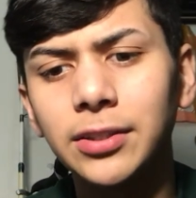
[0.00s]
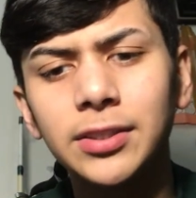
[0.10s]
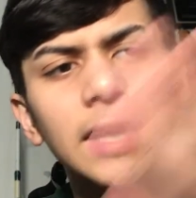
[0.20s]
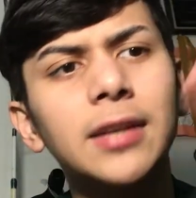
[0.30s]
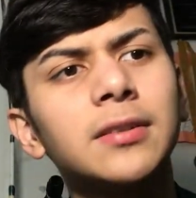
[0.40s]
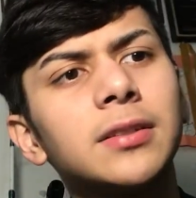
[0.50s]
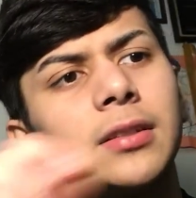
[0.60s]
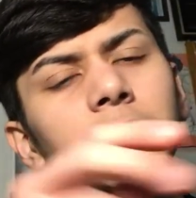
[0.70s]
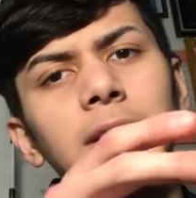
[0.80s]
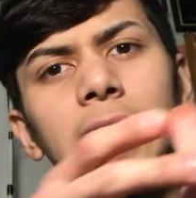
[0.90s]
the size
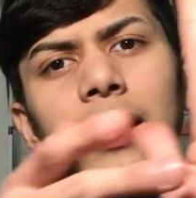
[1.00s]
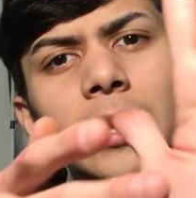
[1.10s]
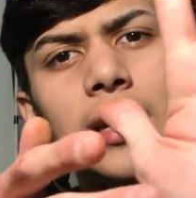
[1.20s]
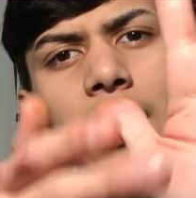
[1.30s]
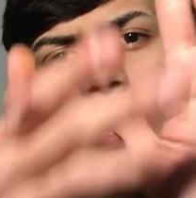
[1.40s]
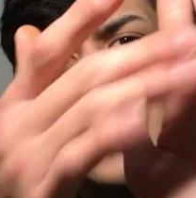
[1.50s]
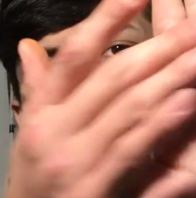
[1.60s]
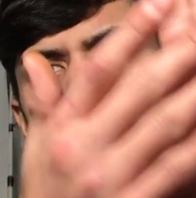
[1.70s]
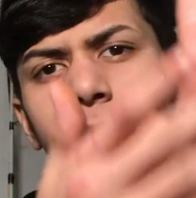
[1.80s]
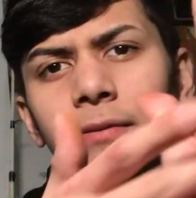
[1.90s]
like
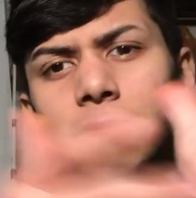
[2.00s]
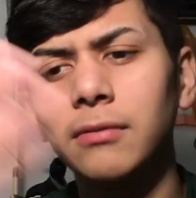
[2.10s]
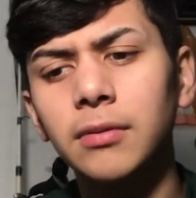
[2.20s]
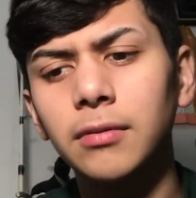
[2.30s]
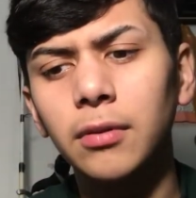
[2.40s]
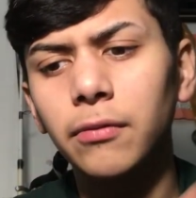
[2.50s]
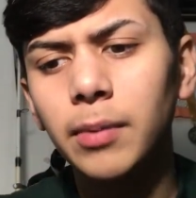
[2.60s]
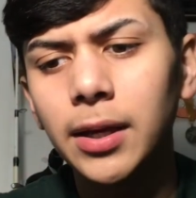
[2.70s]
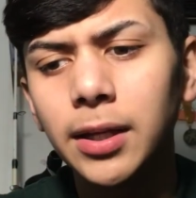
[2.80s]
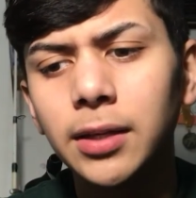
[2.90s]
half
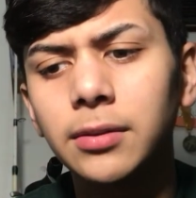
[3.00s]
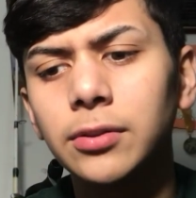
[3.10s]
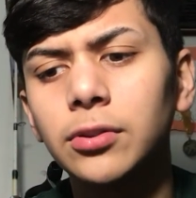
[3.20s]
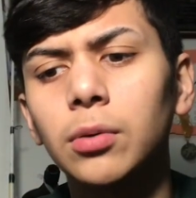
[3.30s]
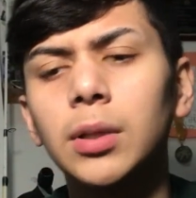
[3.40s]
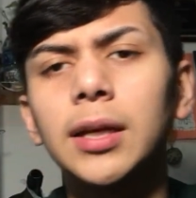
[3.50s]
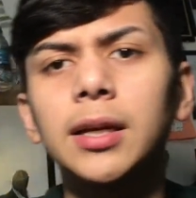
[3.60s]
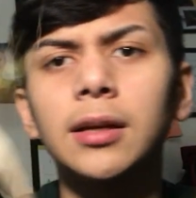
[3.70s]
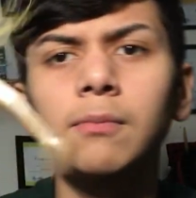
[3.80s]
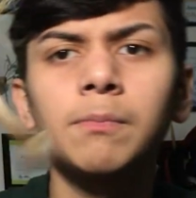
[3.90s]
of my hand. So
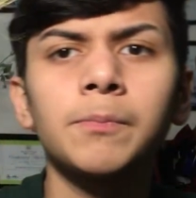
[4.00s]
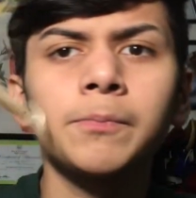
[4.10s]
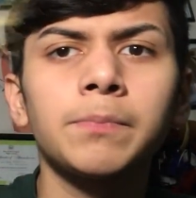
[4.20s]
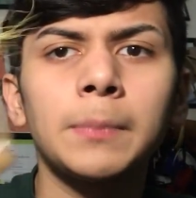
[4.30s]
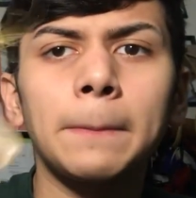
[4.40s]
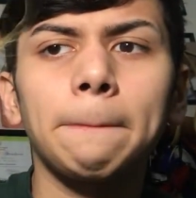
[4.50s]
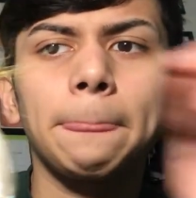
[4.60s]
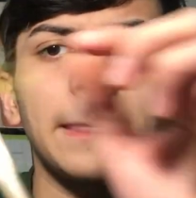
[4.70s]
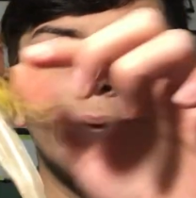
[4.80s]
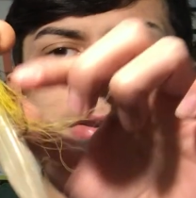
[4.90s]
like
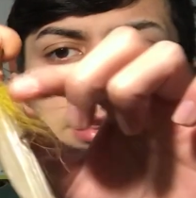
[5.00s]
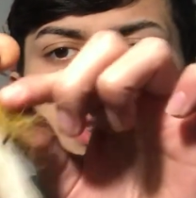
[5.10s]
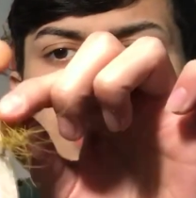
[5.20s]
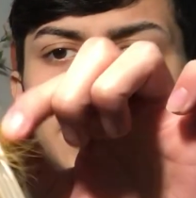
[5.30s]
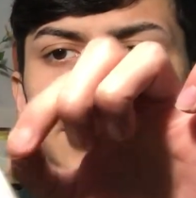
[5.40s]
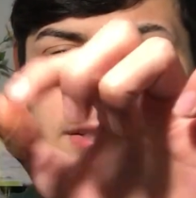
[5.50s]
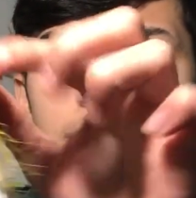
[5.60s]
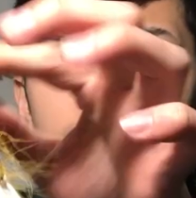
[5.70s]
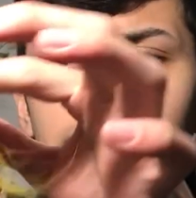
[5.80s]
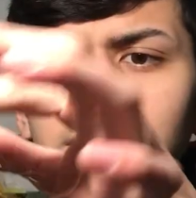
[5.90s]

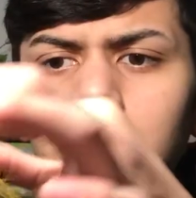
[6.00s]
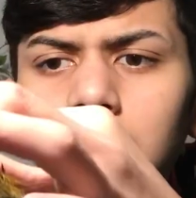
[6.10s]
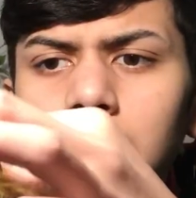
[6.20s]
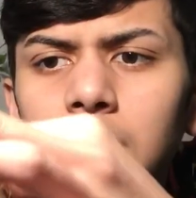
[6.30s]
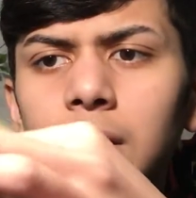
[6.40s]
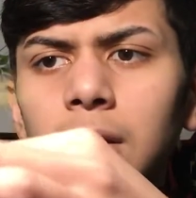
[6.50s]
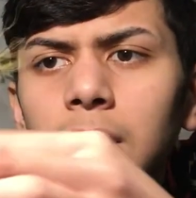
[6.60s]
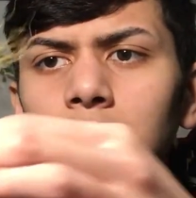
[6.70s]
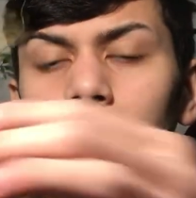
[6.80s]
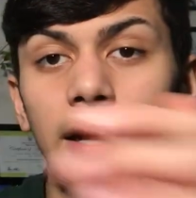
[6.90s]
this,
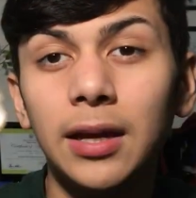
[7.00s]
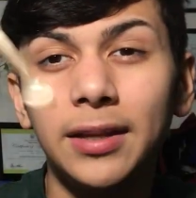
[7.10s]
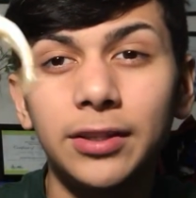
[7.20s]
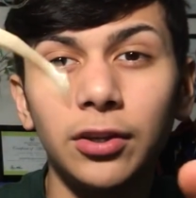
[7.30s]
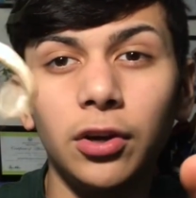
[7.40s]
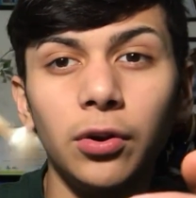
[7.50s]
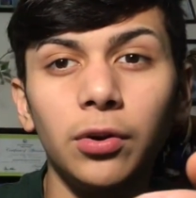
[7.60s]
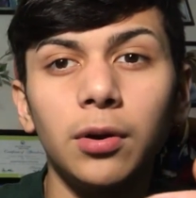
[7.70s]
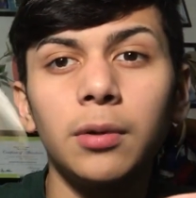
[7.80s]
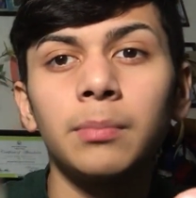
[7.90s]
it's a
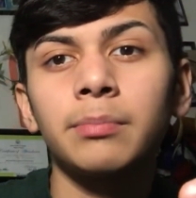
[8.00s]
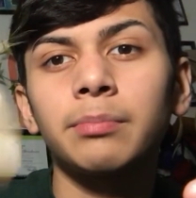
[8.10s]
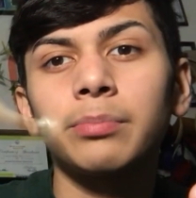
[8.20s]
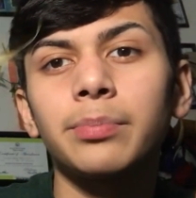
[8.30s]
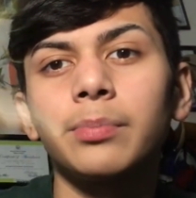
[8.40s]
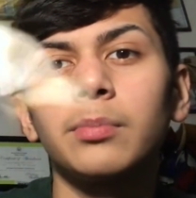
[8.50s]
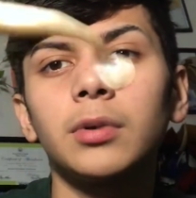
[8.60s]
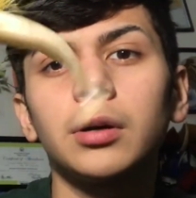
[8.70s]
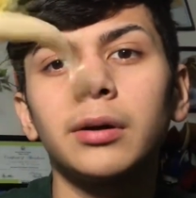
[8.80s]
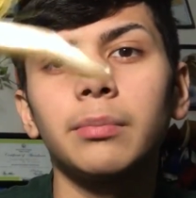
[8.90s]
good
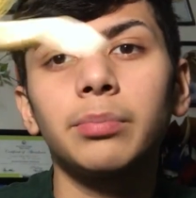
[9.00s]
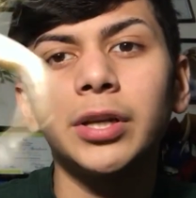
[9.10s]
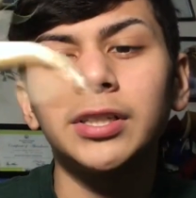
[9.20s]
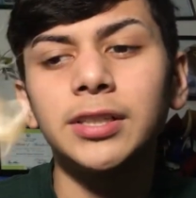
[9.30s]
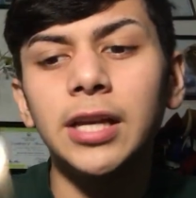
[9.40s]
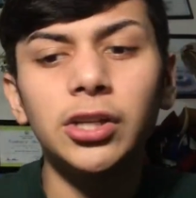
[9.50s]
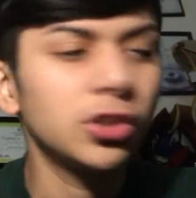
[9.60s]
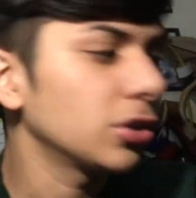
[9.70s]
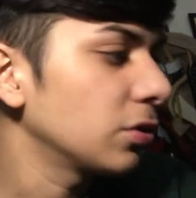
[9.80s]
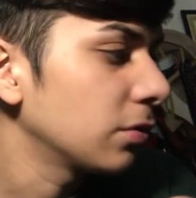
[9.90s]

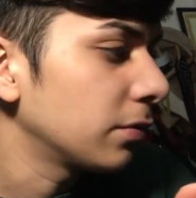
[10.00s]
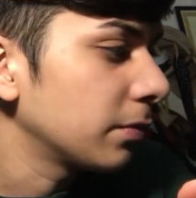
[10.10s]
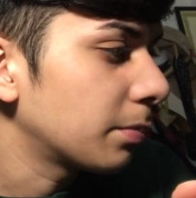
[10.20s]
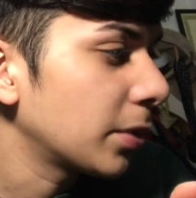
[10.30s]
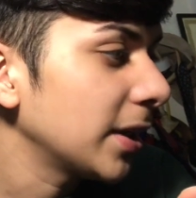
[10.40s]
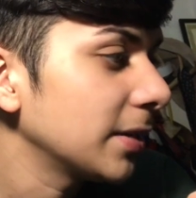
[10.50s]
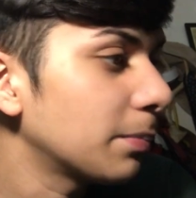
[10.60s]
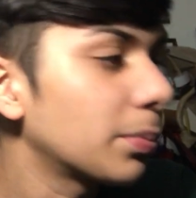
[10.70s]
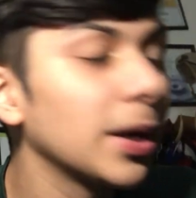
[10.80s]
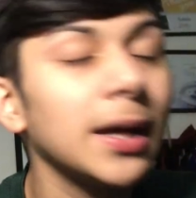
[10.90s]
presentation of
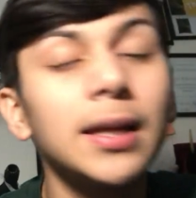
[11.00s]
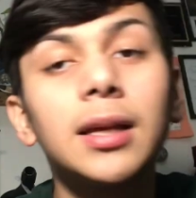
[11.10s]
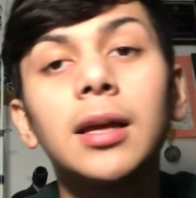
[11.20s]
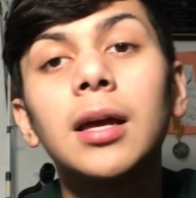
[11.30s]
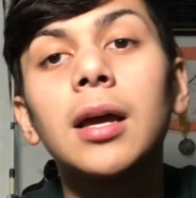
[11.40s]
forget